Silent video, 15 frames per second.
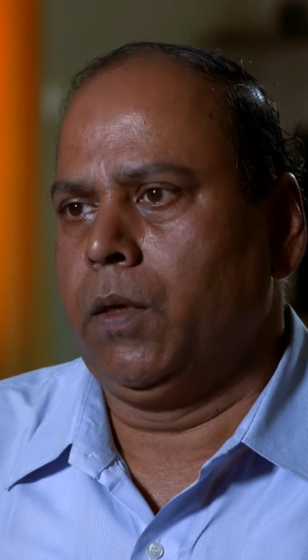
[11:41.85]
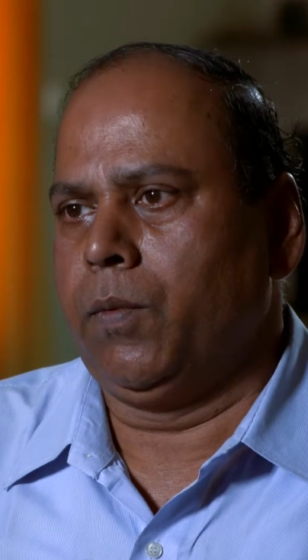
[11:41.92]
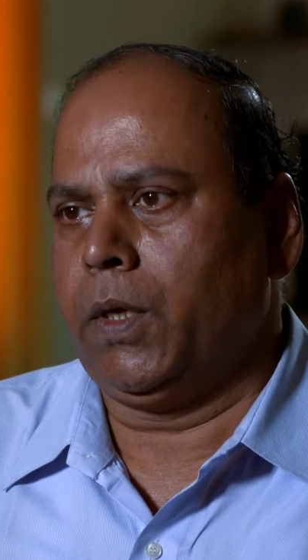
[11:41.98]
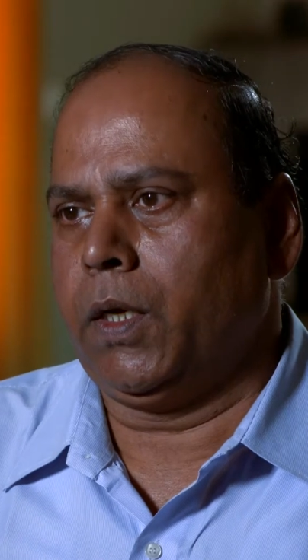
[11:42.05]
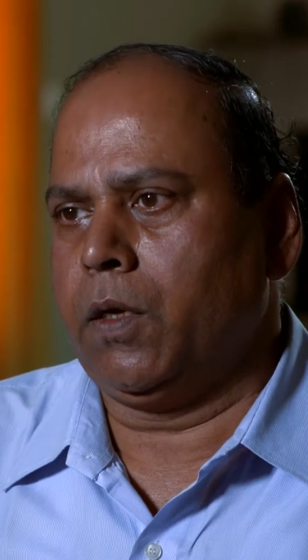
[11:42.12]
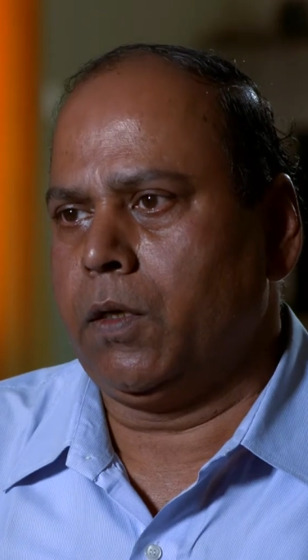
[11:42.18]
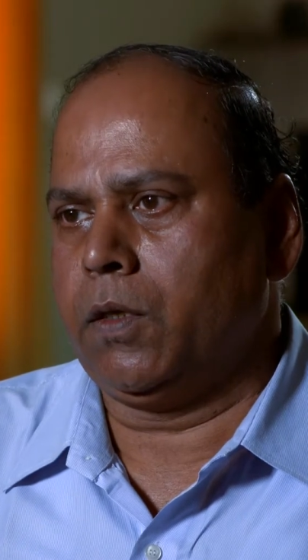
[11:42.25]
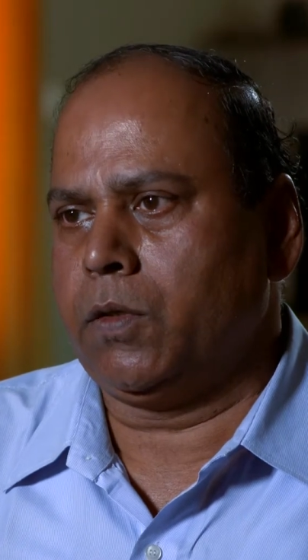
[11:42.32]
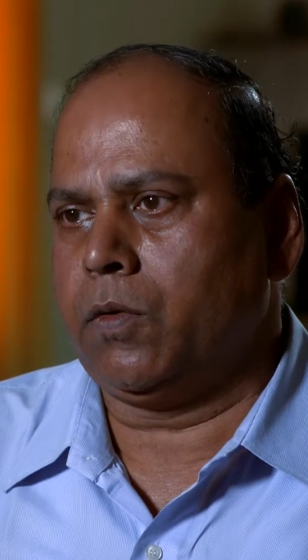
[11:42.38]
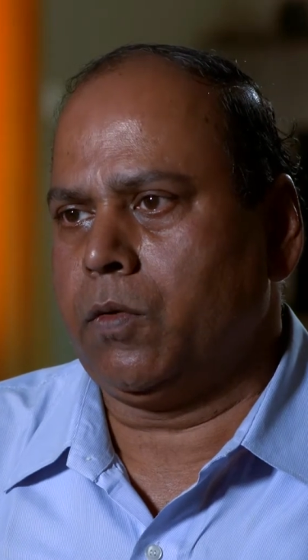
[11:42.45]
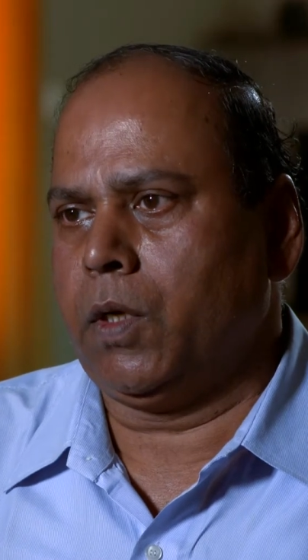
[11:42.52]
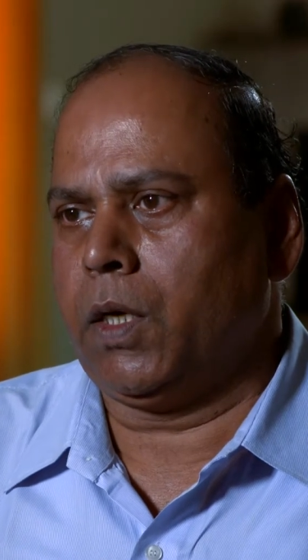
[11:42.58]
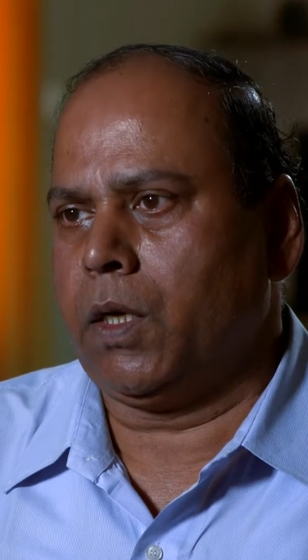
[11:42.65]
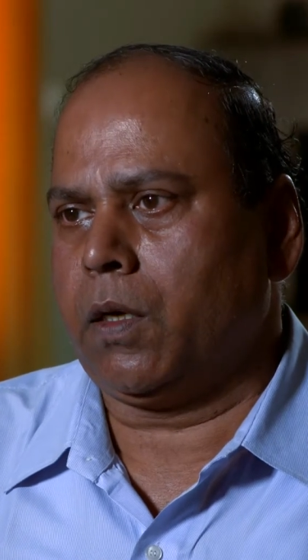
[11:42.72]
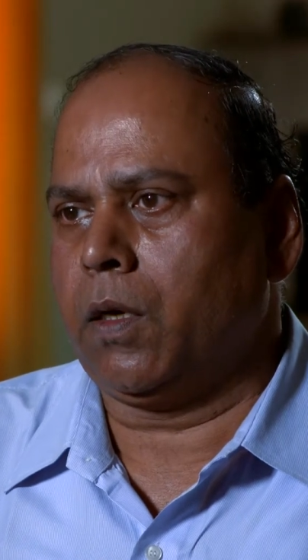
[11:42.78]
because
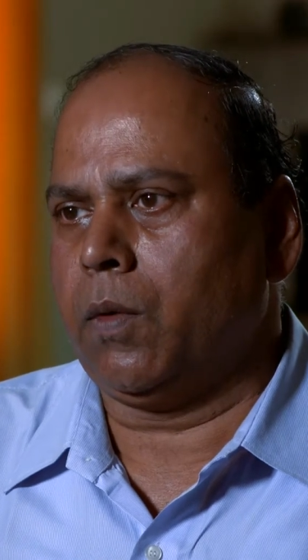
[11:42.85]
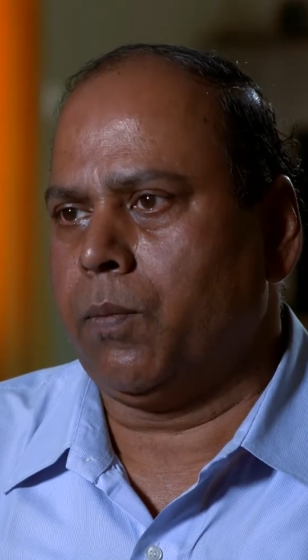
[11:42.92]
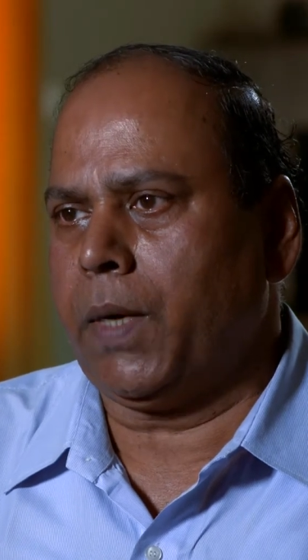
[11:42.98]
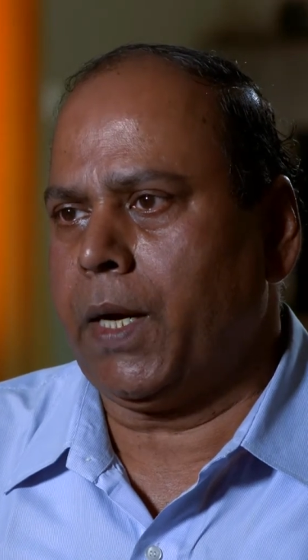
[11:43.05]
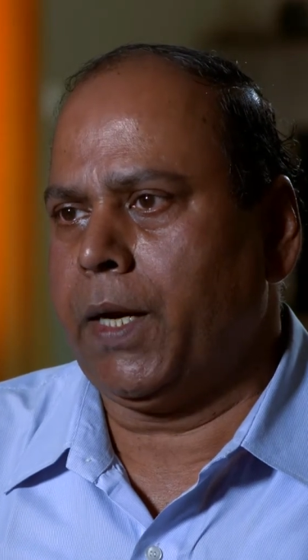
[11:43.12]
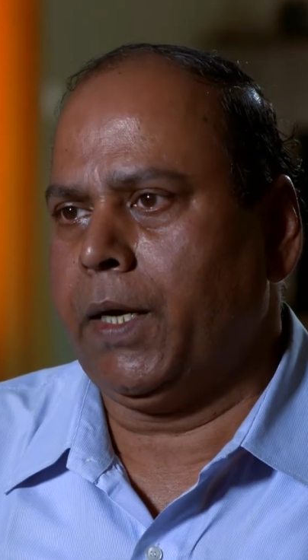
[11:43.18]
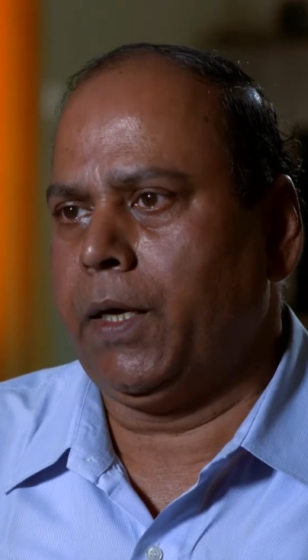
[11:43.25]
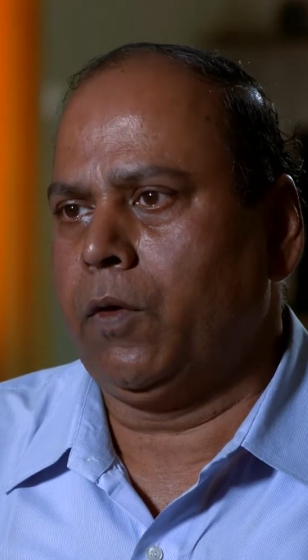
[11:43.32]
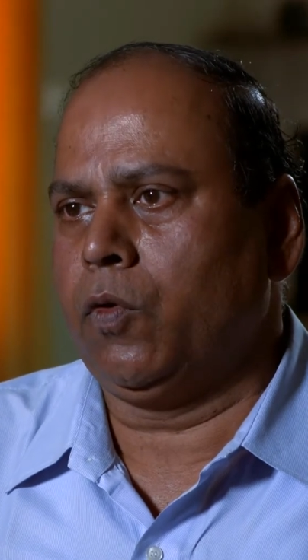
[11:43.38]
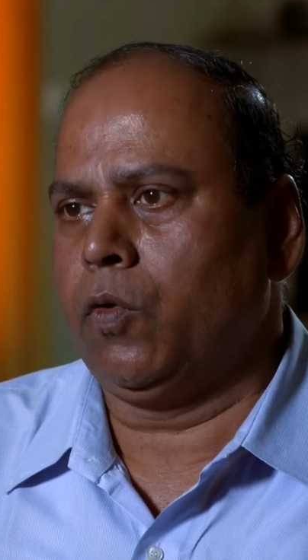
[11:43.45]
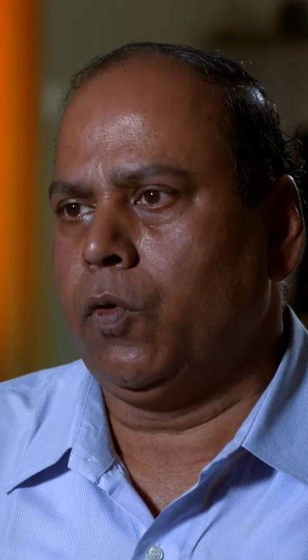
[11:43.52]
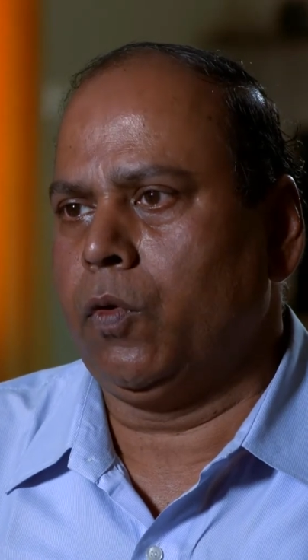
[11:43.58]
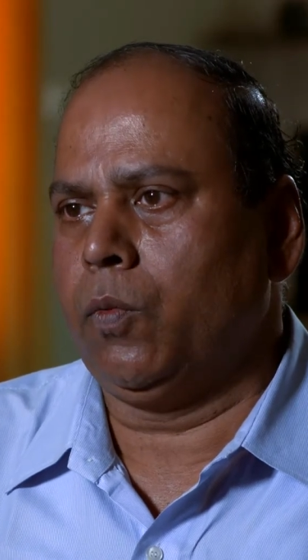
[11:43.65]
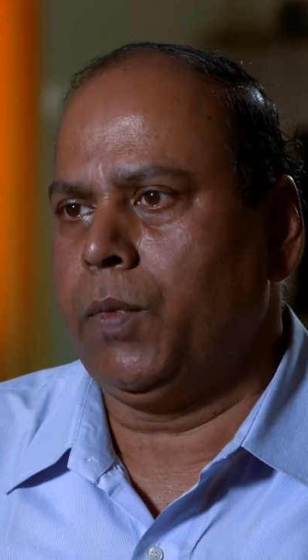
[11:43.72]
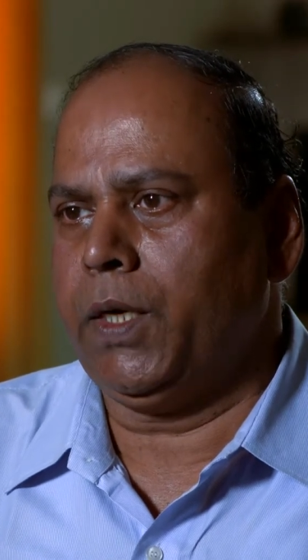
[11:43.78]
we are complying
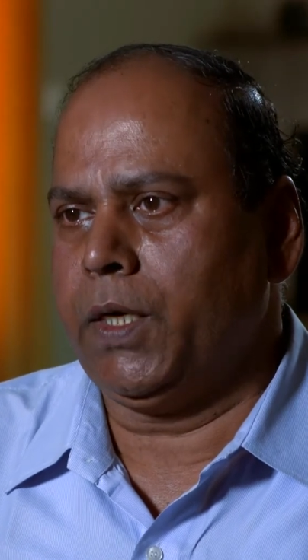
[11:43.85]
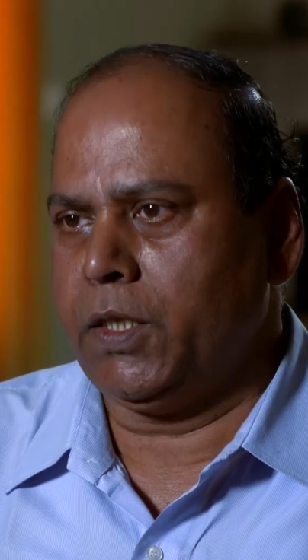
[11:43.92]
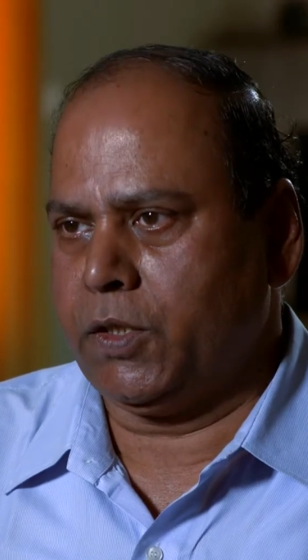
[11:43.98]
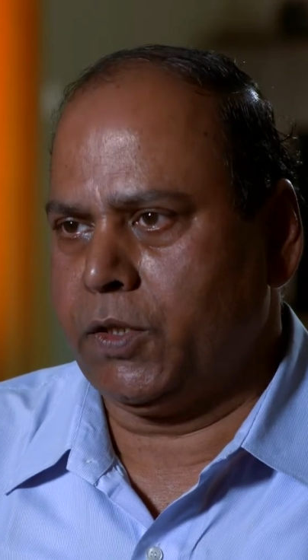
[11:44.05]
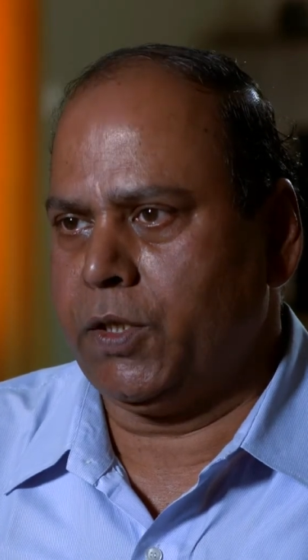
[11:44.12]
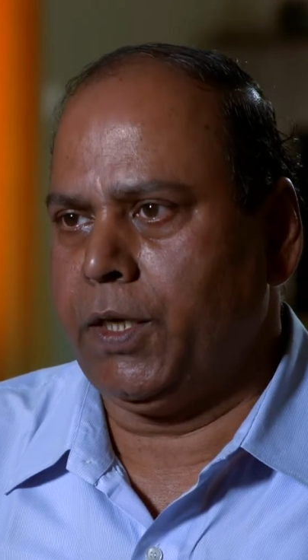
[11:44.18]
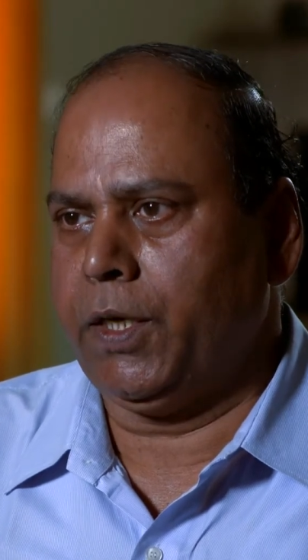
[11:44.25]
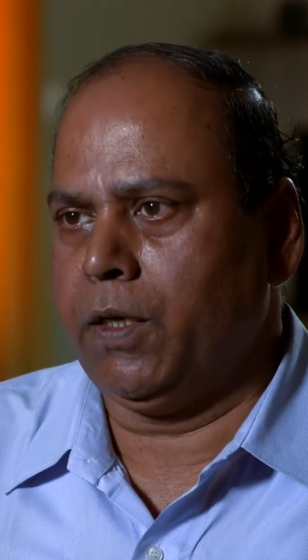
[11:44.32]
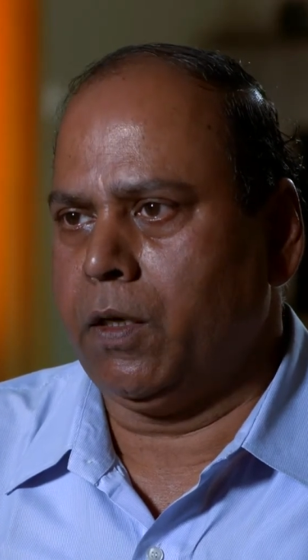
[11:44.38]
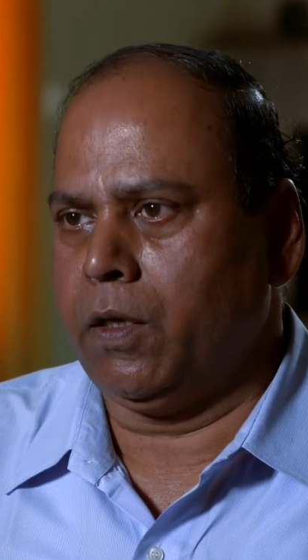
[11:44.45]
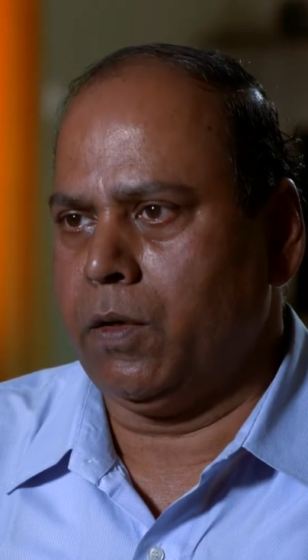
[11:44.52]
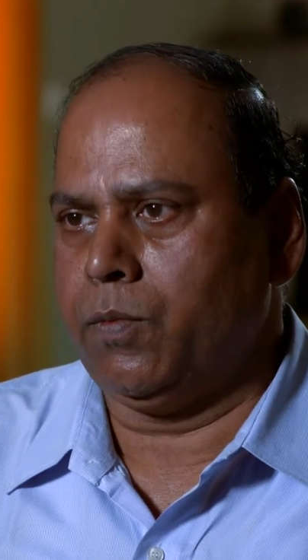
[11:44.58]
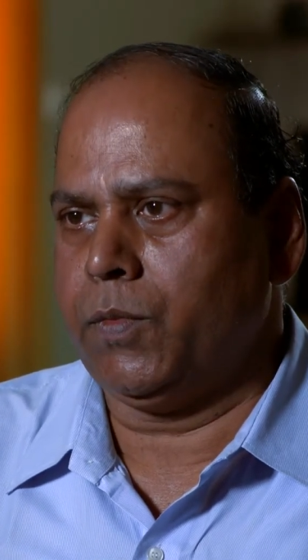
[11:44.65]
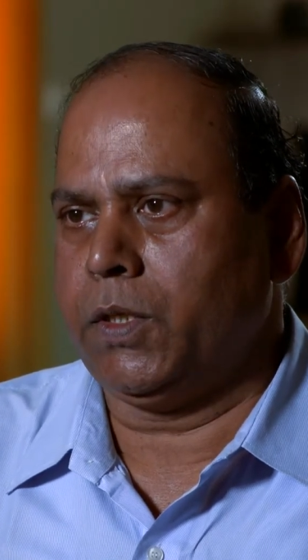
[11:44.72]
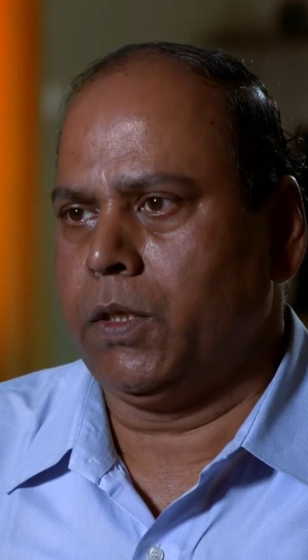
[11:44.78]
to B S three
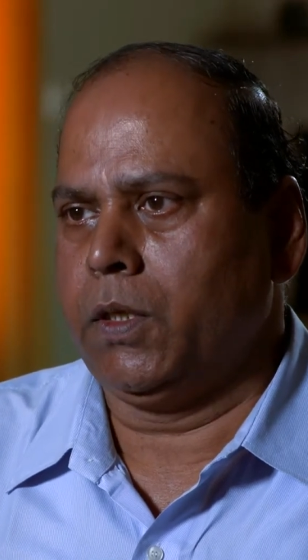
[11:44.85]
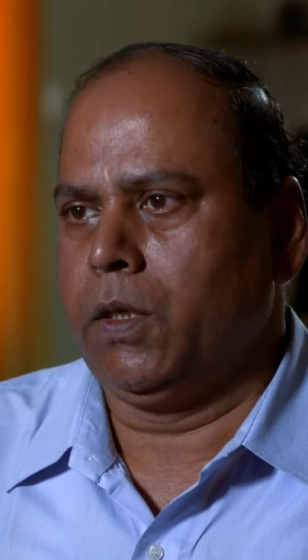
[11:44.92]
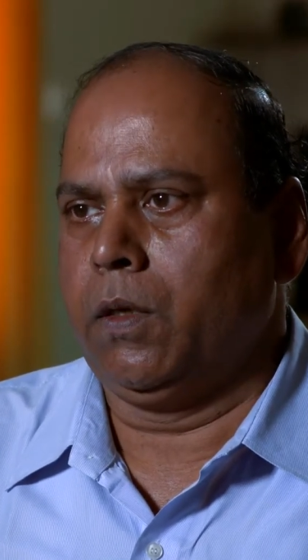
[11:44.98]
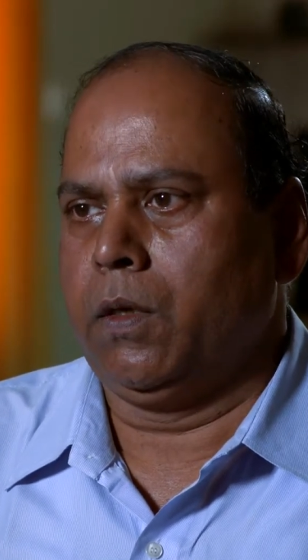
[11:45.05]
norms